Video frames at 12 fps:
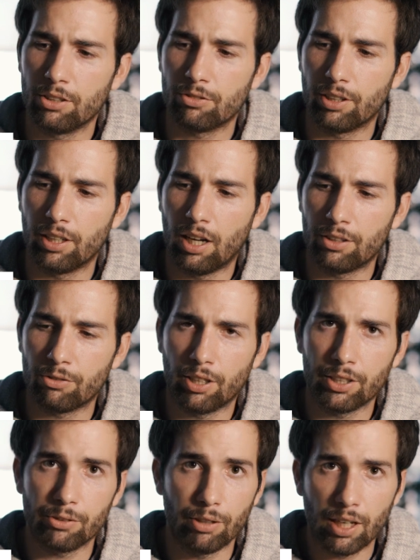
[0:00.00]

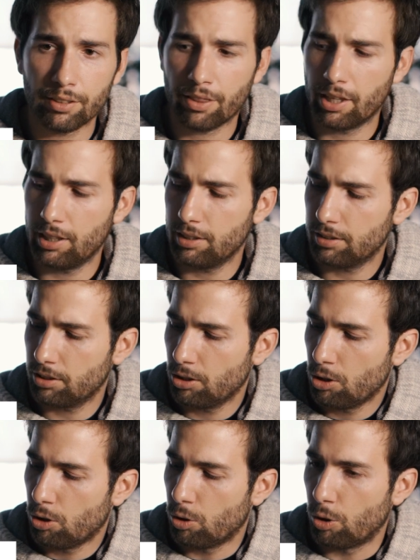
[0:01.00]
trying to add things,
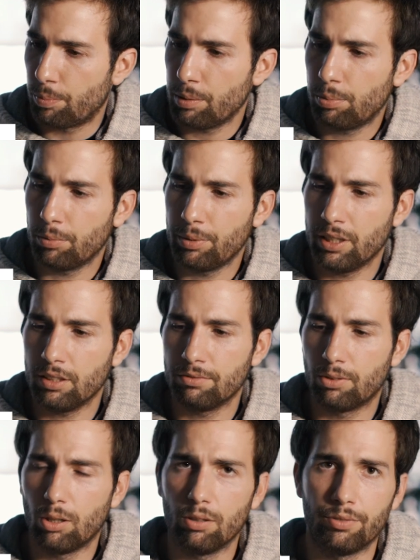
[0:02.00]
or people being
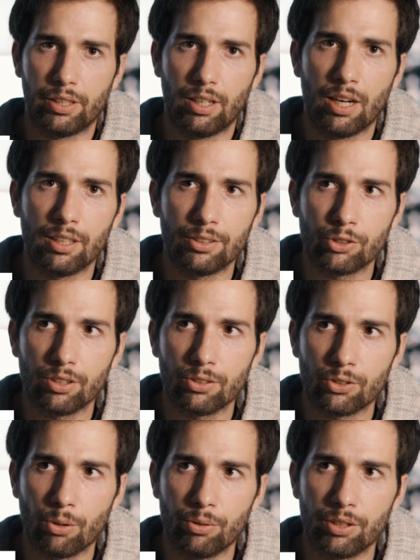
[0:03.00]
involved and
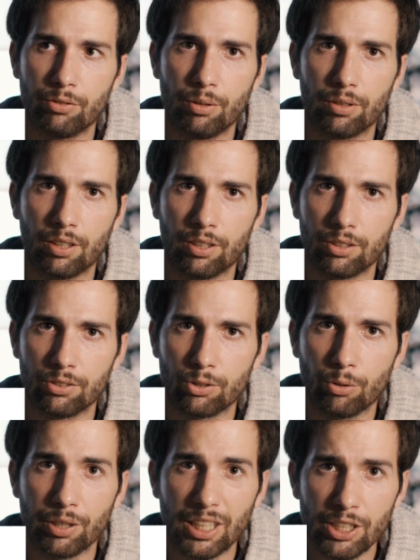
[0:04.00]

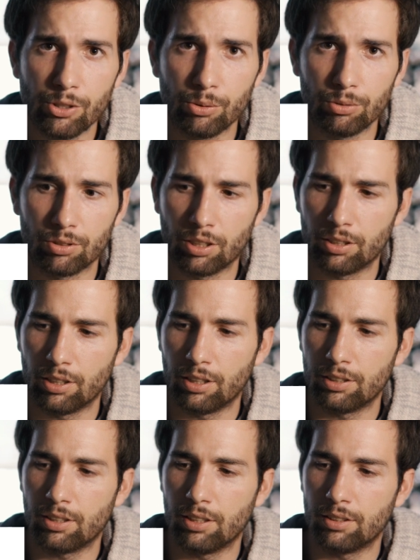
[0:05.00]
showing issues
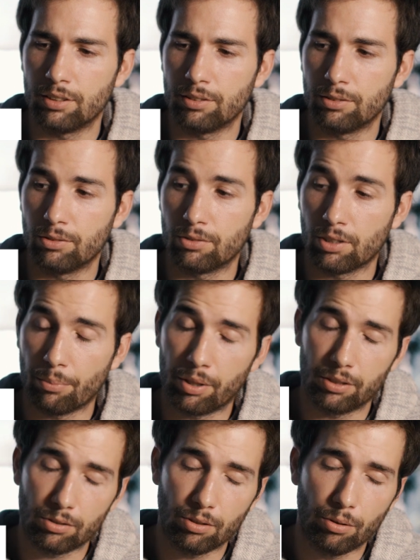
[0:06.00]
and
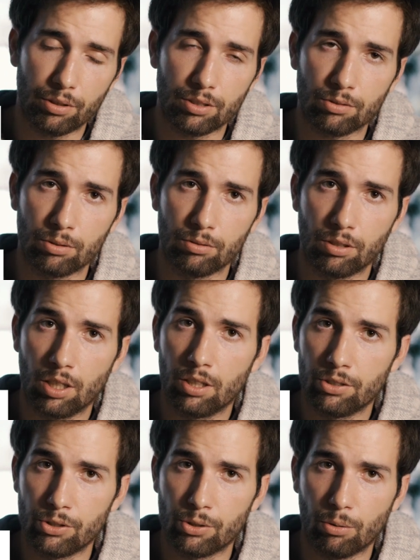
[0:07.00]
something to notice too.
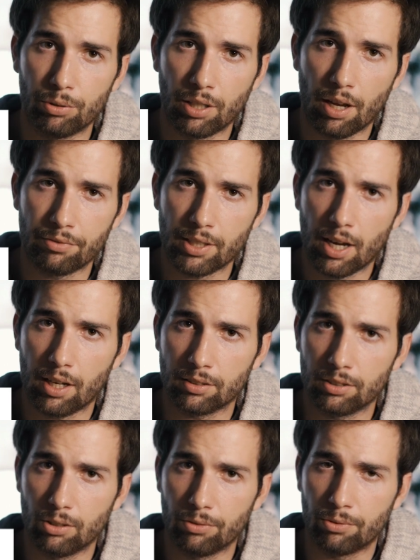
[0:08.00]
You should always have
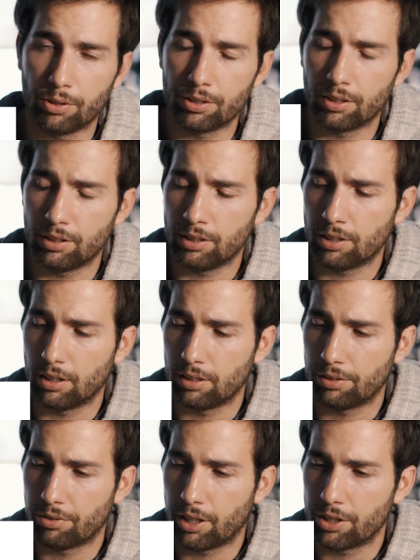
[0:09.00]
tags, for easy
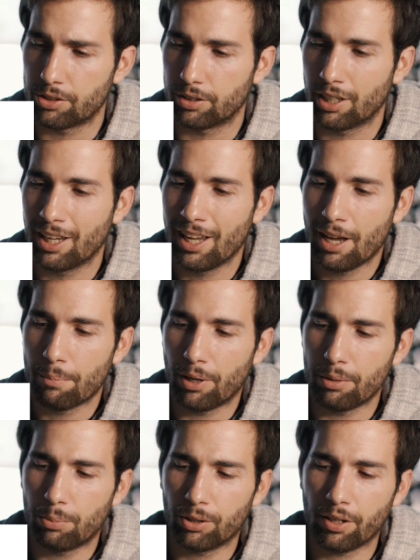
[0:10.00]
identification. But
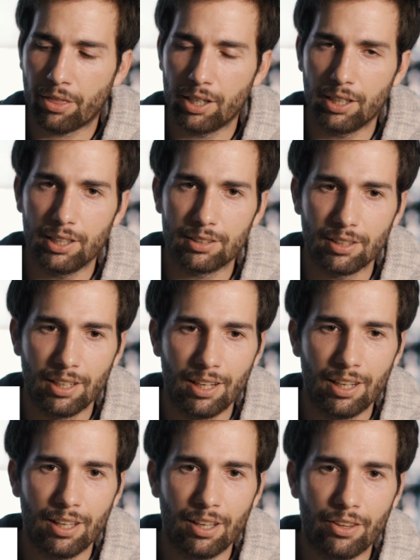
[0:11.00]
the important thing is
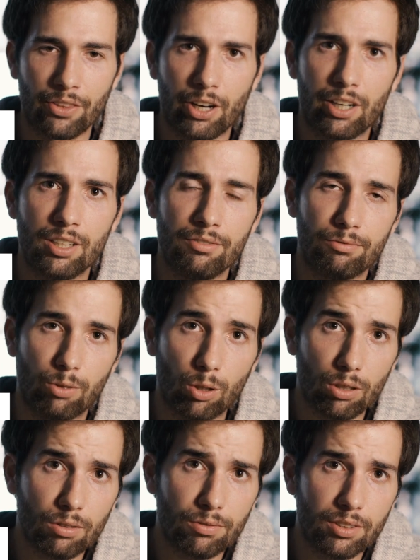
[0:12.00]
they're
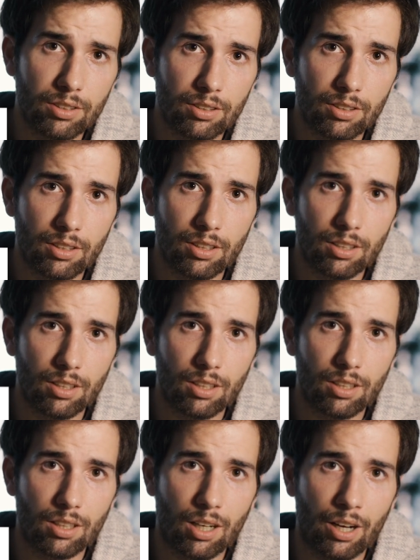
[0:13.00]
involved
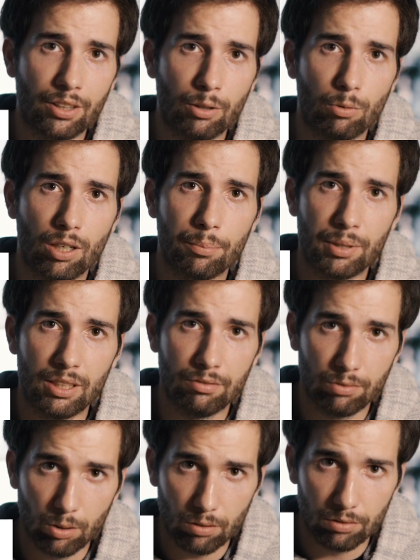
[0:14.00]
and they want to be
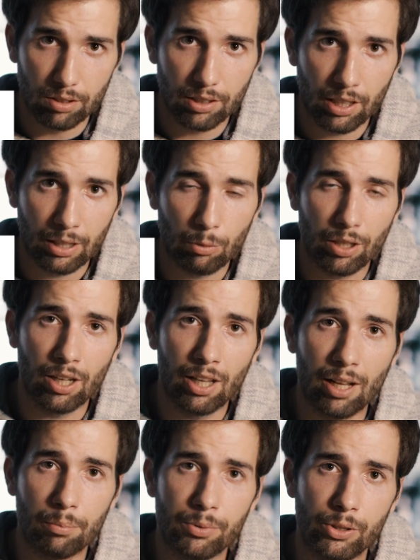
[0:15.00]
involved and they
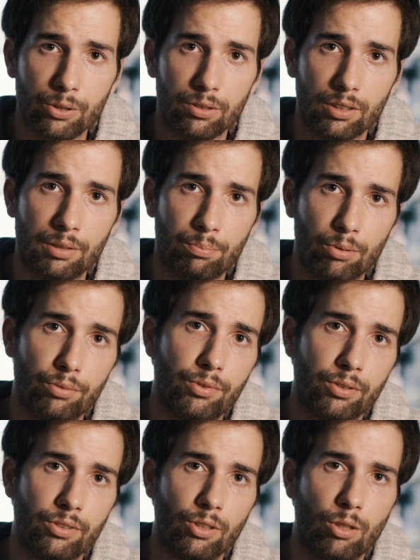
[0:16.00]
help you improve
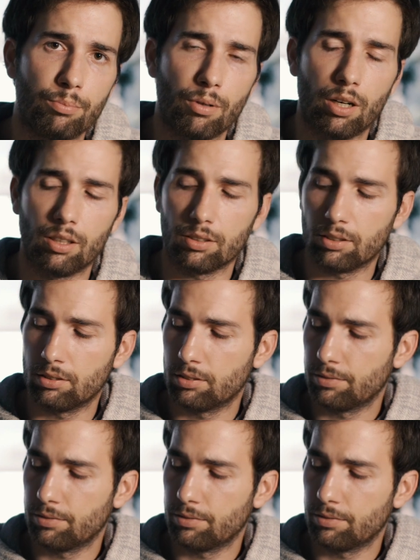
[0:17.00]
your own product.